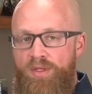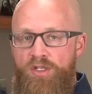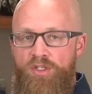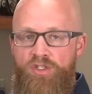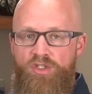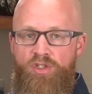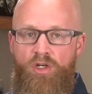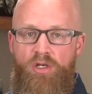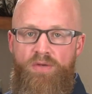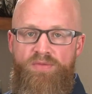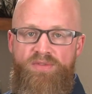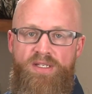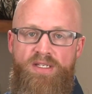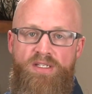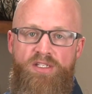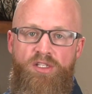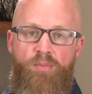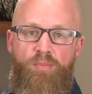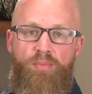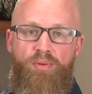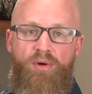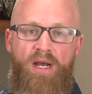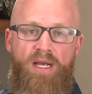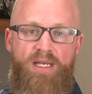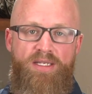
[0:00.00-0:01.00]
serves as the
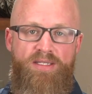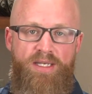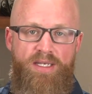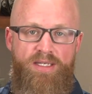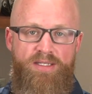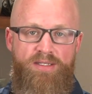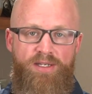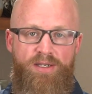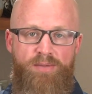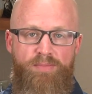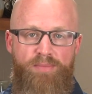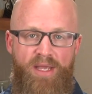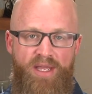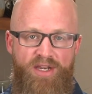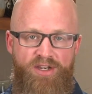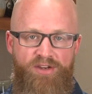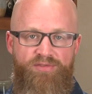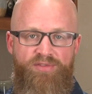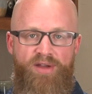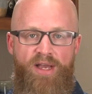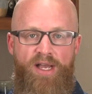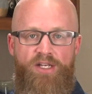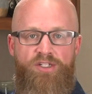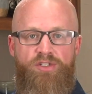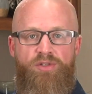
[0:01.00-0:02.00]
processing,
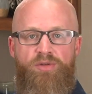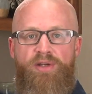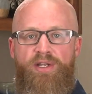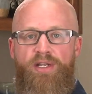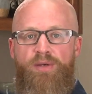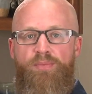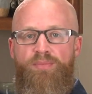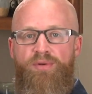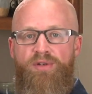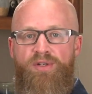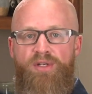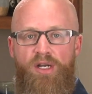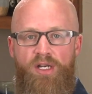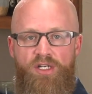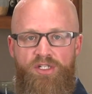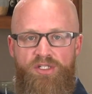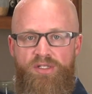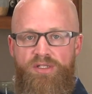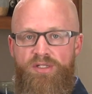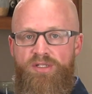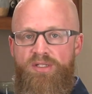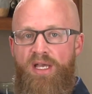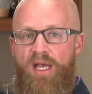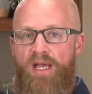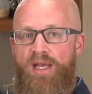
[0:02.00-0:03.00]
manufacturing, and
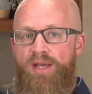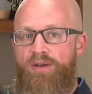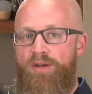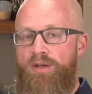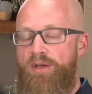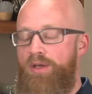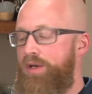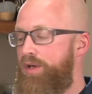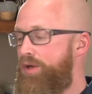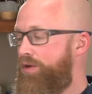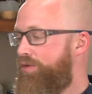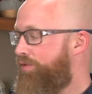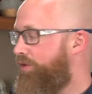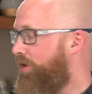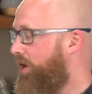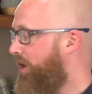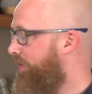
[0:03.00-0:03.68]
production site for